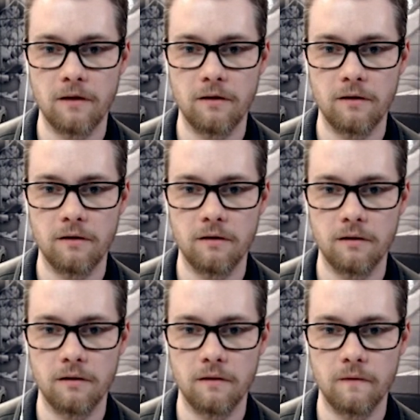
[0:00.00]

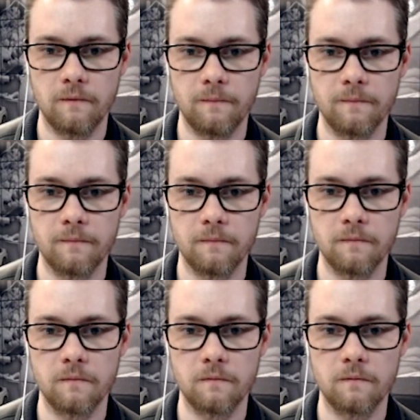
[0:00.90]

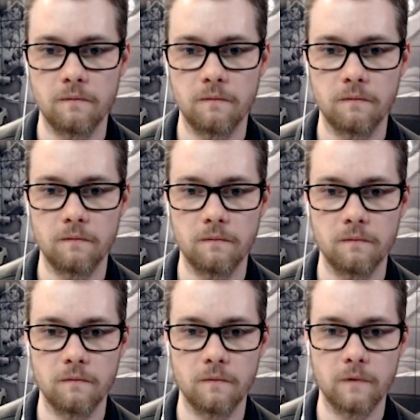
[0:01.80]

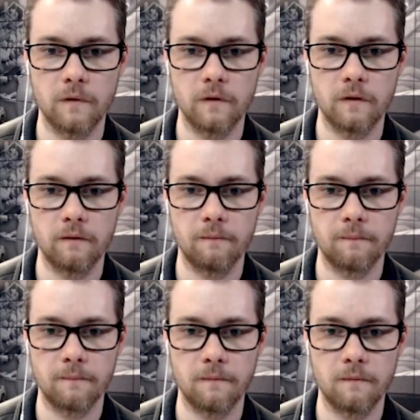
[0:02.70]

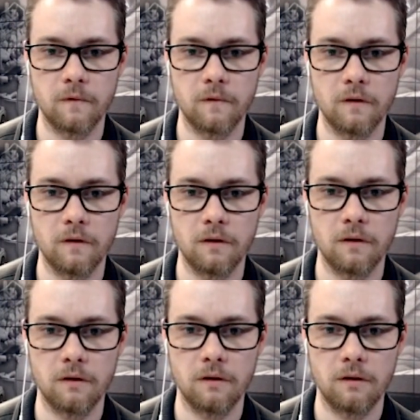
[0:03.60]

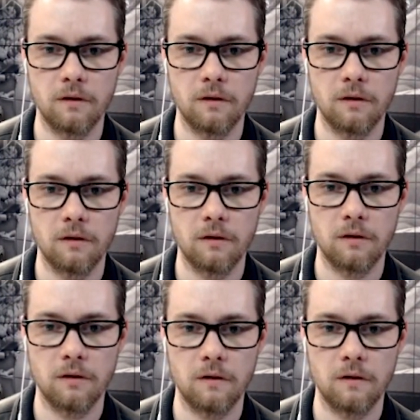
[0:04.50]
The person shown says nothing.